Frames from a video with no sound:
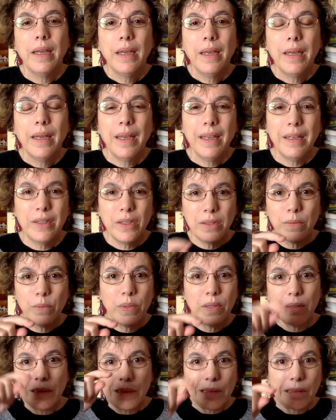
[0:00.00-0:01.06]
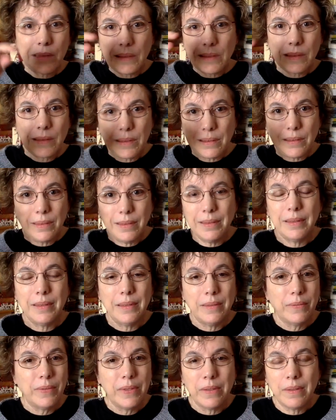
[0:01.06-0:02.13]
It just was, it
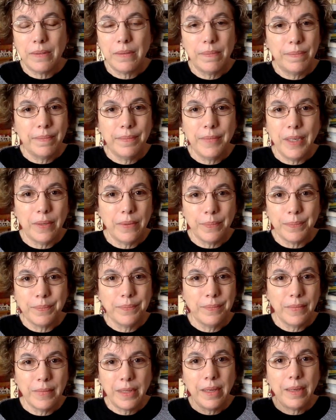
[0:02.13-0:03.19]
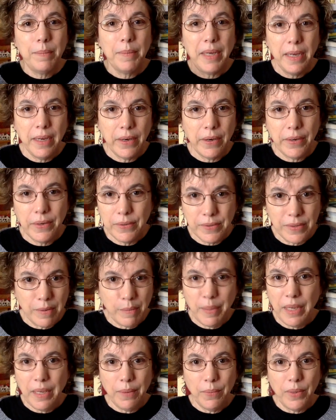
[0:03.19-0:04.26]
was, like my hair used to
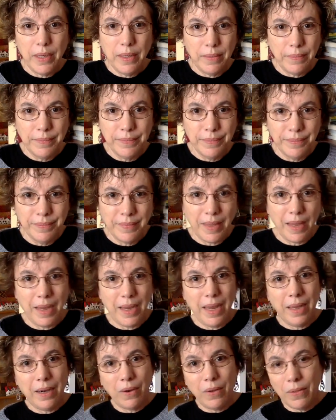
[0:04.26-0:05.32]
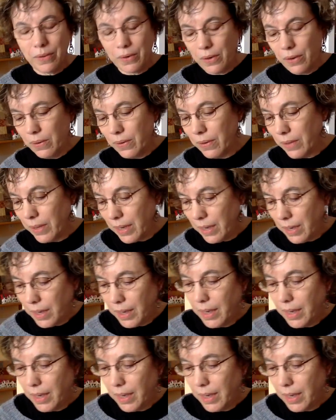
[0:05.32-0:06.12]
be when I had all the curl in it.